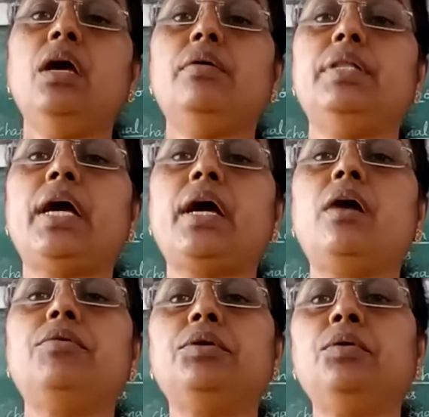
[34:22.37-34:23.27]
they
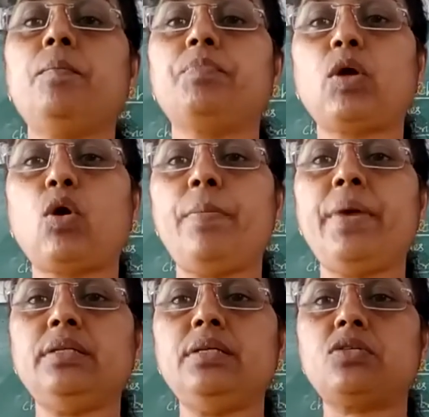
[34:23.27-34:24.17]
have to
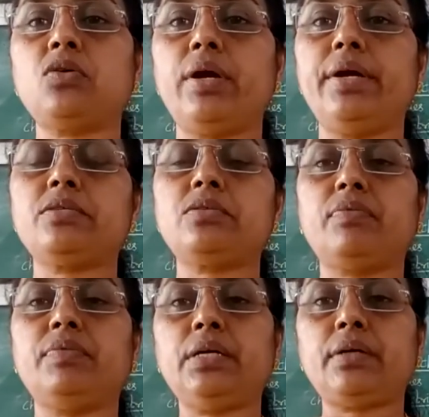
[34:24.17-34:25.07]
obey these orders of
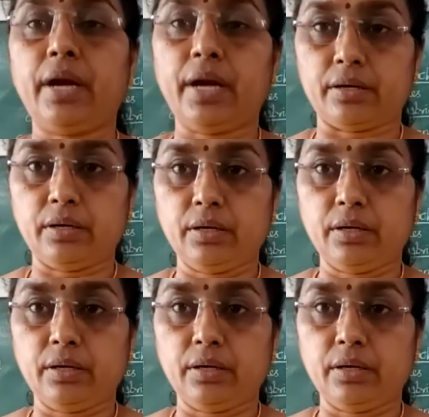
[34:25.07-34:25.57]
the trader.